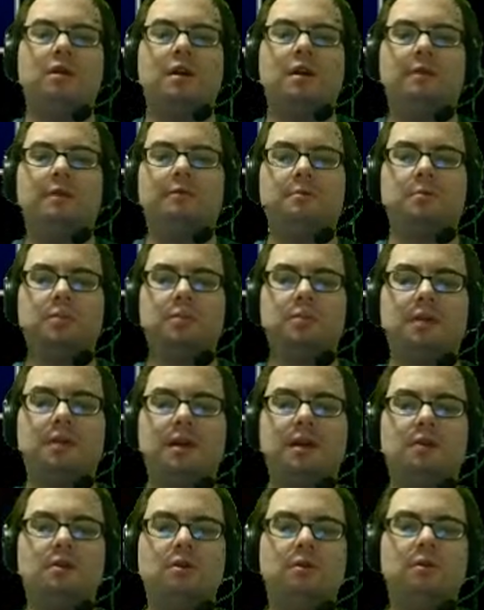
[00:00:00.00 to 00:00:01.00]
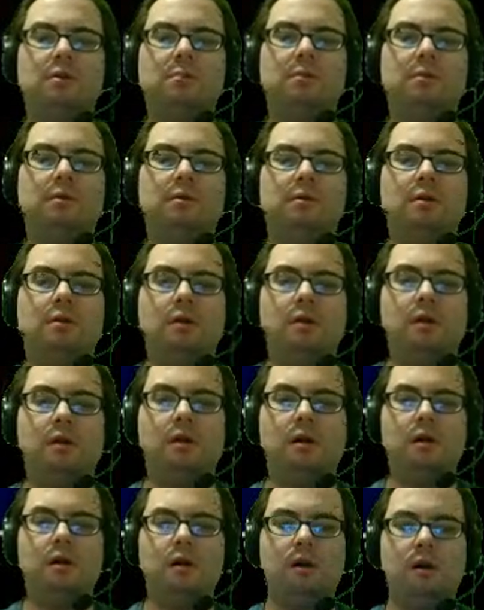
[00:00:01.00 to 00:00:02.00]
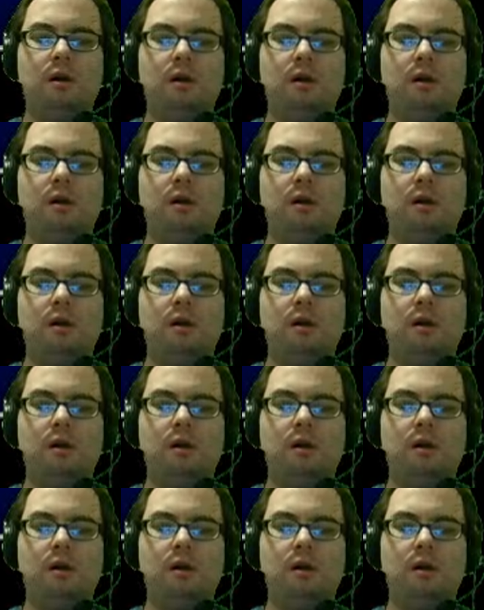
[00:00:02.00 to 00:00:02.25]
But wouldn't you feel more comfortable staying at home?